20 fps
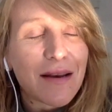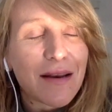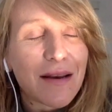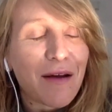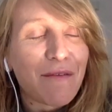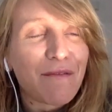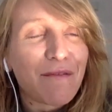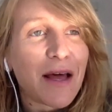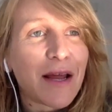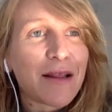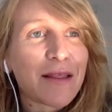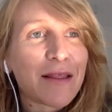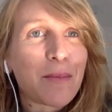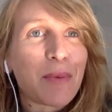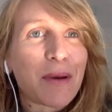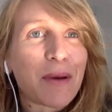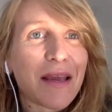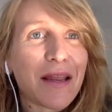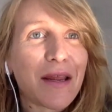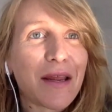I've done at the
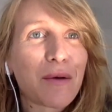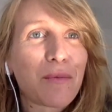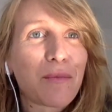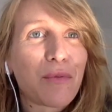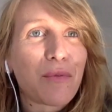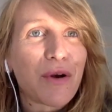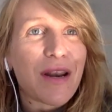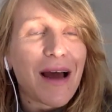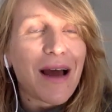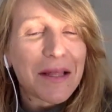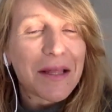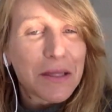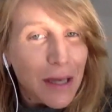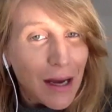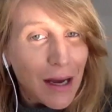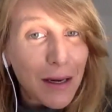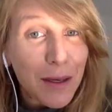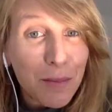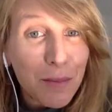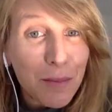beginning were not
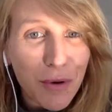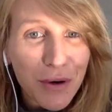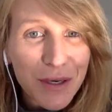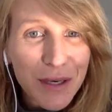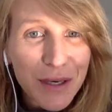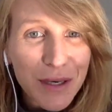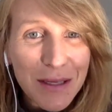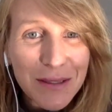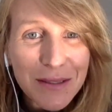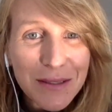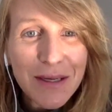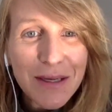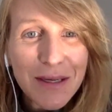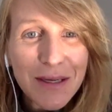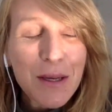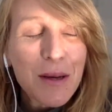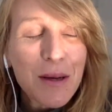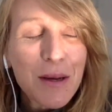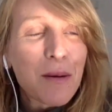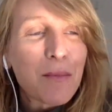that important.
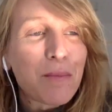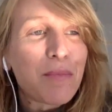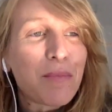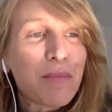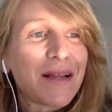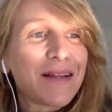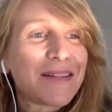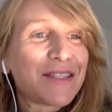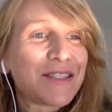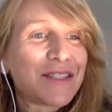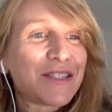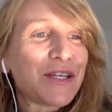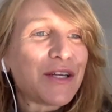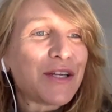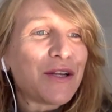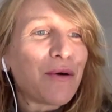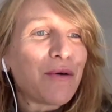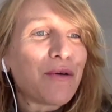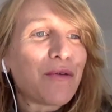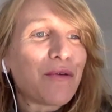But,
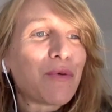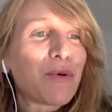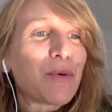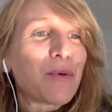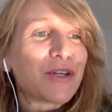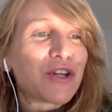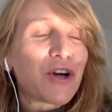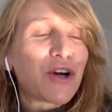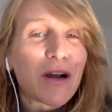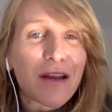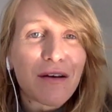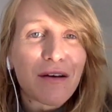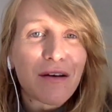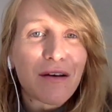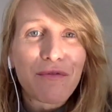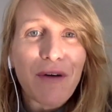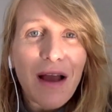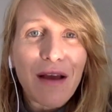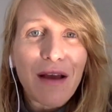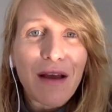if we were talking
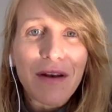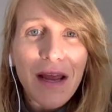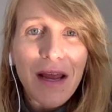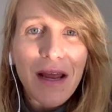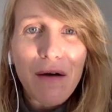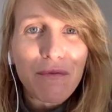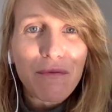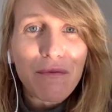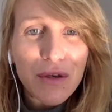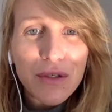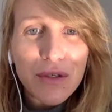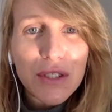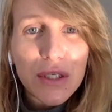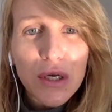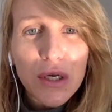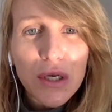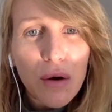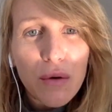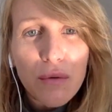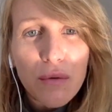5.5 years
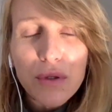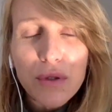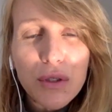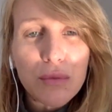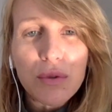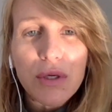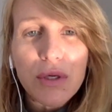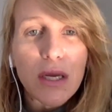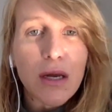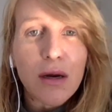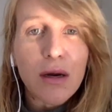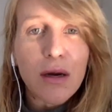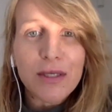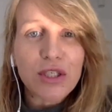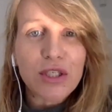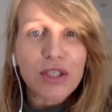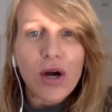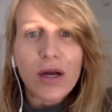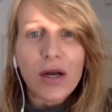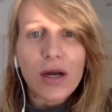ago, you would hear me
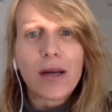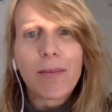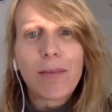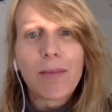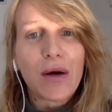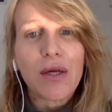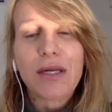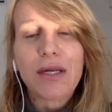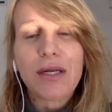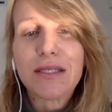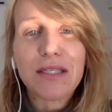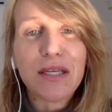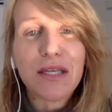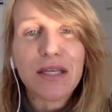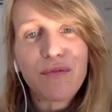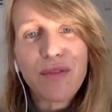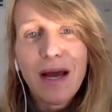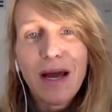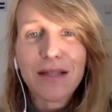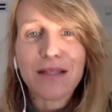talking about it as
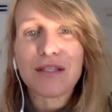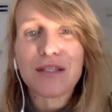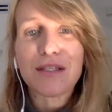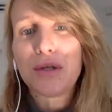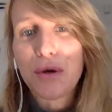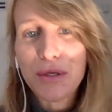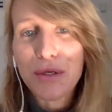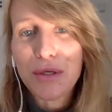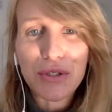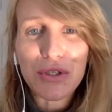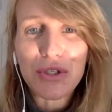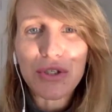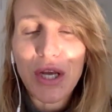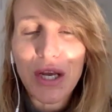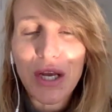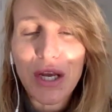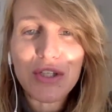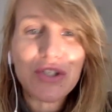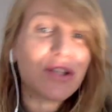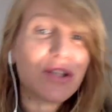if that is going to
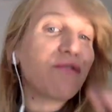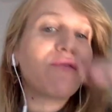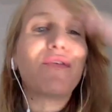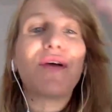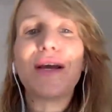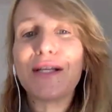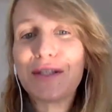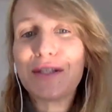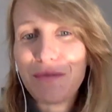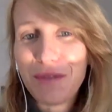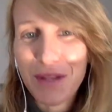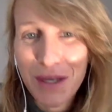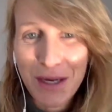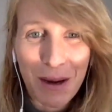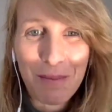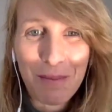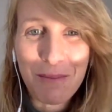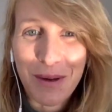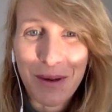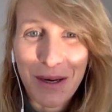change the face of the
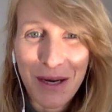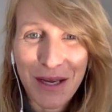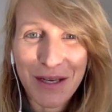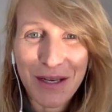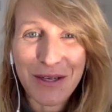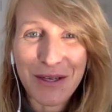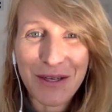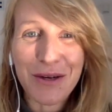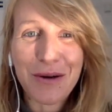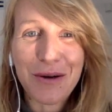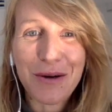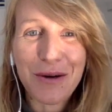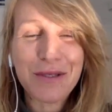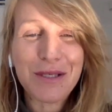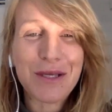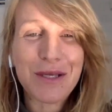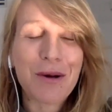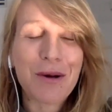company, So